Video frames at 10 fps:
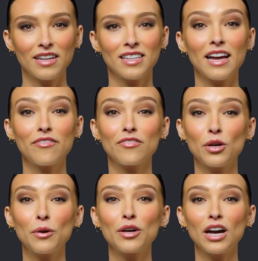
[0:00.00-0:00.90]
yet
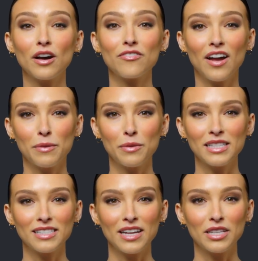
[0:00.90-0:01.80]
fewer young
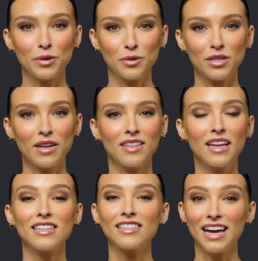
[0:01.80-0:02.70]
families and youth than
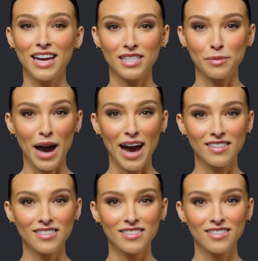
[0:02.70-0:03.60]
in decades
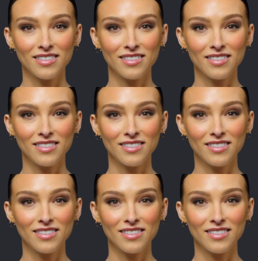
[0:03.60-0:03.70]
past.